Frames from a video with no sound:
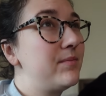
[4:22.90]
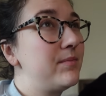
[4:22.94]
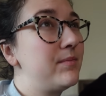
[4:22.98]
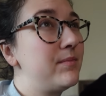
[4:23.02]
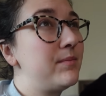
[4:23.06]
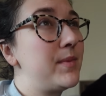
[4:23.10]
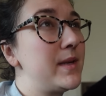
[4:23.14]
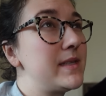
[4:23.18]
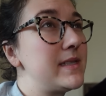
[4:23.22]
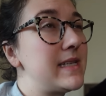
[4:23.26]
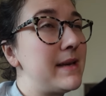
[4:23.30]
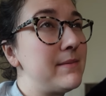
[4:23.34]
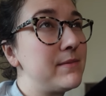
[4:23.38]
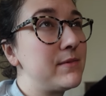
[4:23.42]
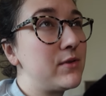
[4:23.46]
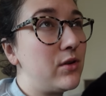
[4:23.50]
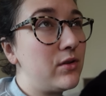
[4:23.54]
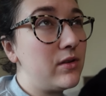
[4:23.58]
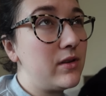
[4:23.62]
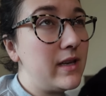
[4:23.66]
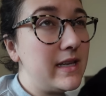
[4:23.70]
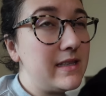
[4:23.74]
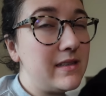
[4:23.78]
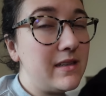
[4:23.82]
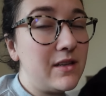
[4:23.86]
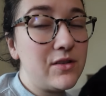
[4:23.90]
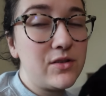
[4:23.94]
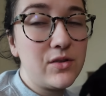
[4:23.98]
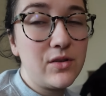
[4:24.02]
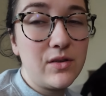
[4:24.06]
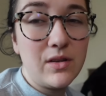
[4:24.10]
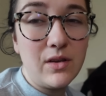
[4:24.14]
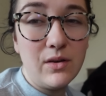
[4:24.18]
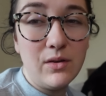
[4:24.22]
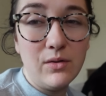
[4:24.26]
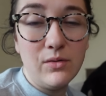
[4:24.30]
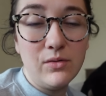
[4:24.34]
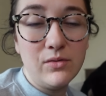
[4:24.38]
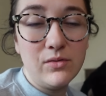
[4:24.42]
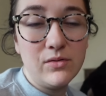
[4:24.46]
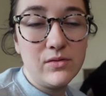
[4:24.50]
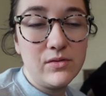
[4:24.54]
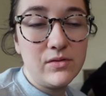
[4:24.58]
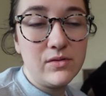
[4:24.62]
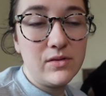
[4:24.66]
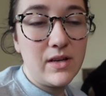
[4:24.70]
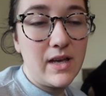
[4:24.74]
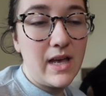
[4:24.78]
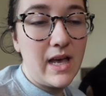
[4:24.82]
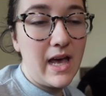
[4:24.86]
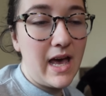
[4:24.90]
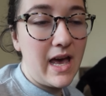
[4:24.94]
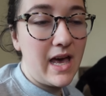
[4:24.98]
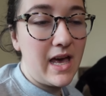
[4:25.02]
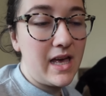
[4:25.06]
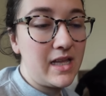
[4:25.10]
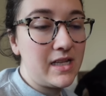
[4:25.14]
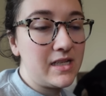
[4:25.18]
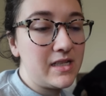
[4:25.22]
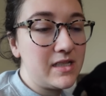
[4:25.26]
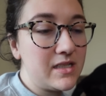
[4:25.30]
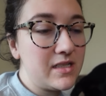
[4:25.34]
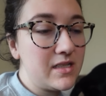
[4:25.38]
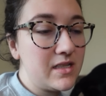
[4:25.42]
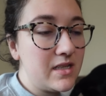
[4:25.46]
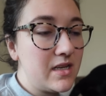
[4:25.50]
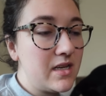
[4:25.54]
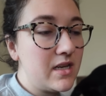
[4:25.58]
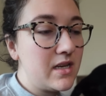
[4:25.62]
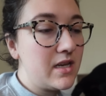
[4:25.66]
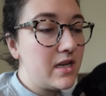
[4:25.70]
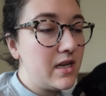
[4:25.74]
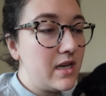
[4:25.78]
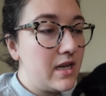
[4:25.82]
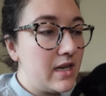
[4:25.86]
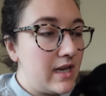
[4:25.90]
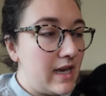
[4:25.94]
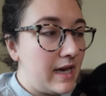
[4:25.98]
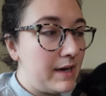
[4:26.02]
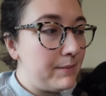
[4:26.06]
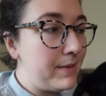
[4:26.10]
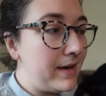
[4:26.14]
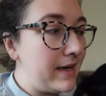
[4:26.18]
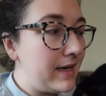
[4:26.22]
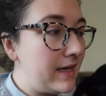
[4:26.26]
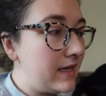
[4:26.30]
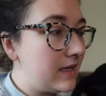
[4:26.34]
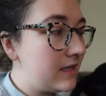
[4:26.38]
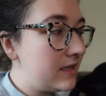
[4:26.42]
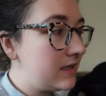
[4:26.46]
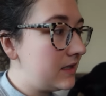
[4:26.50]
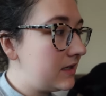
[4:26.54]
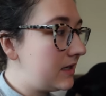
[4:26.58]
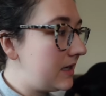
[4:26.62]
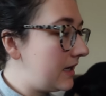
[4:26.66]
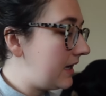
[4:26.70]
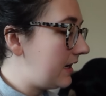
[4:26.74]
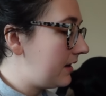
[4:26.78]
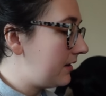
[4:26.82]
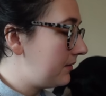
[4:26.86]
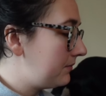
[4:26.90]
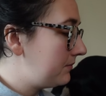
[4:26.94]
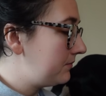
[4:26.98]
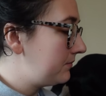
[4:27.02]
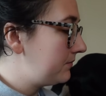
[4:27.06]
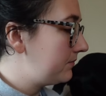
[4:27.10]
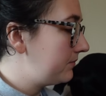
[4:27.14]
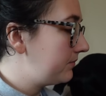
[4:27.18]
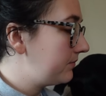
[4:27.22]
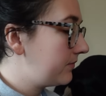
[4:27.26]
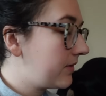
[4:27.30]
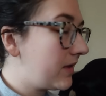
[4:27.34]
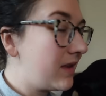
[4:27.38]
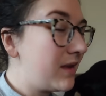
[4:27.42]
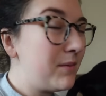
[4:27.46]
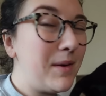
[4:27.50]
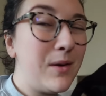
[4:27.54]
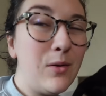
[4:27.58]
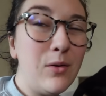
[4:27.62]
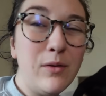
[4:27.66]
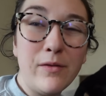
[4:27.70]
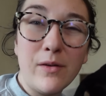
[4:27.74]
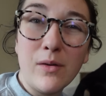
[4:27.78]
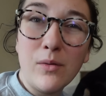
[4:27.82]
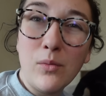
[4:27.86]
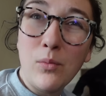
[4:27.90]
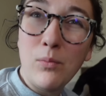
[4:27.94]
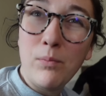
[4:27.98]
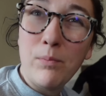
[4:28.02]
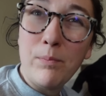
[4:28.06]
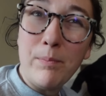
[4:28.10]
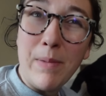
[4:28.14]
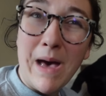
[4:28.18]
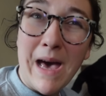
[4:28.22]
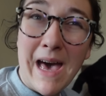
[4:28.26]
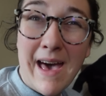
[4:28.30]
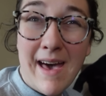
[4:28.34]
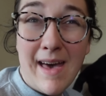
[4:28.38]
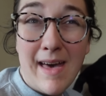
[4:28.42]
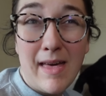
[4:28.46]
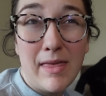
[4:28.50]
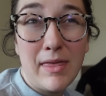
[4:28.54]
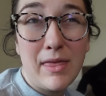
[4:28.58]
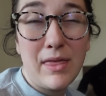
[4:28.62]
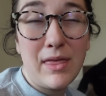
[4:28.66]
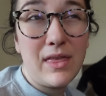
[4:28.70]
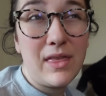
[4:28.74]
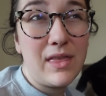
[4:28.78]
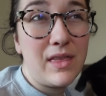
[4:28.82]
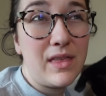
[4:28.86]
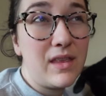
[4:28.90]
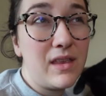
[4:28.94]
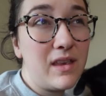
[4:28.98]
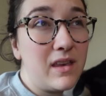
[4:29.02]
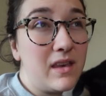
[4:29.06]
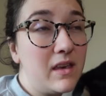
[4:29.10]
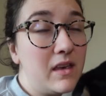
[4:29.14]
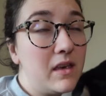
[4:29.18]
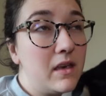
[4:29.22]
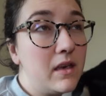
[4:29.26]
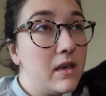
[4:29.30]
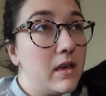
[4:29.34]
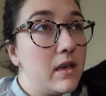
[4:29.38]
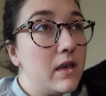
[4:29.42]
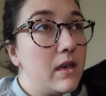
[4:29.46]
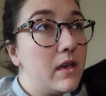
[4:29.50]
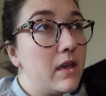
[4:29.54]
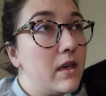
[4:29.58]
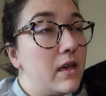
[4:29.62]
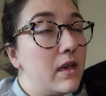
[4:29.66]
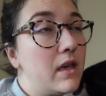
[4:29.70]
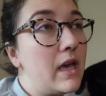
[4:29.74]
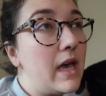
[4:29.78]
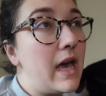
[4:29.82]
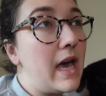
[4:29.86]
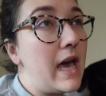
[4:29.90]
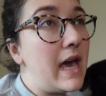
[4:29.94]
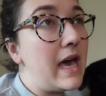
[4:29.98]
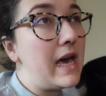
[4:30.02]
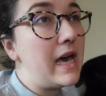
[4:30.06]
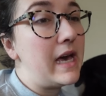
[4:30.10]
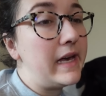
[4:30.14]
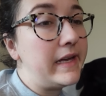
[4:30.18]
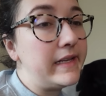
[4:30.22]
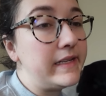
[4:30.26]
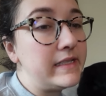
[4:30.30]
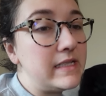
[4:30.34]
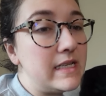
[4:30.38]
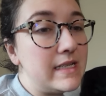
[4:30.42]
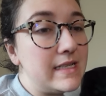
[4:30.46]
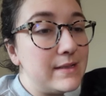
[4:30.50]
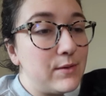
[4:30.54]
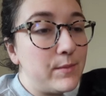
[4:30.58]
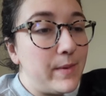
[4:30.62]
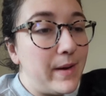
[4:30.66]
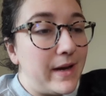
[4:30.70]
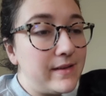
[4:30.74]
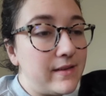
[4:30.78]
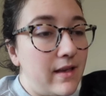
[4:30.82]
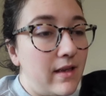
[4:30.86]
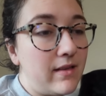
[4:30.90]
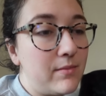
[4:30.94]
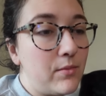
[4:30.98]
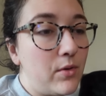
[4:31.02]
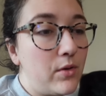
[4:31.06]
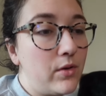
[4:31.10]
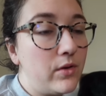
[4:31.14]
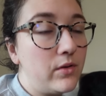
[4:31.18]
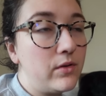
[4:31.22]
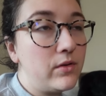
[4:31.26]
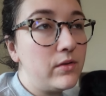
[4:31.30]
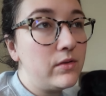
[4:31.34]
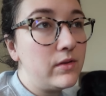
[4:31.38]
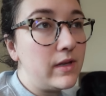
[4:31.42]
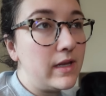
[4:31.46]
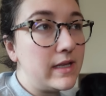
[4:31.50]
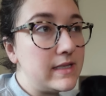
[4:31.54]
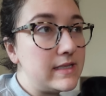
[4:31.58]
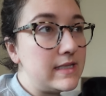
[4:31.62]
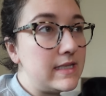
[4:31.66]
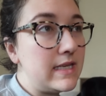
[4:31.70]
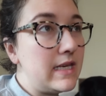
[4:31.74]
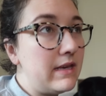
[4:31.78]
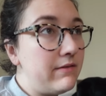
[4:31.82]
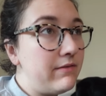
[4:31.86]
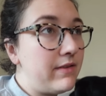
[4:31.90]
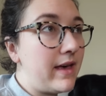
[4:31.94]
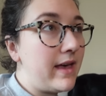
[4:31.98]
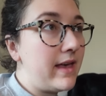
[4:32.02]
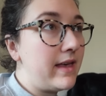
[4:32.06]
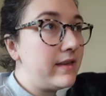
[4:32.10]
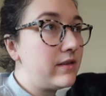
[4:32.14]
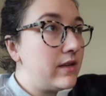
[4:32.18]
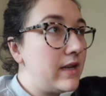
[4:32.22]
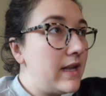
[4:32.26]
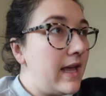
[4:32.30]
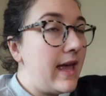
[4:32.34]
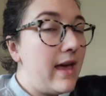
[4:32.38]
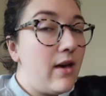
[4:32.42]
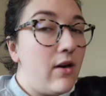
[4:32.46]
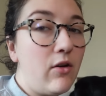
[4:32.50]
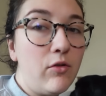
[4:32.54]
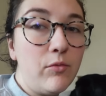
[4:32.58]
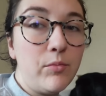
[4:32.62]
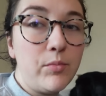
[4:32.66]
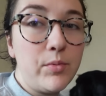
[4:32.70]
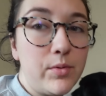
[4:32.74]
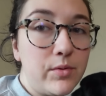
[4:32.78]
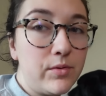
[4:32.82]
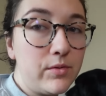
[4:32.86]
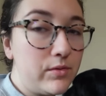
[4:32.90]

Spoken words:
But Sam's got his lunch on the go, and I might go for a bath and take some more paracetamol and see if that is going to help.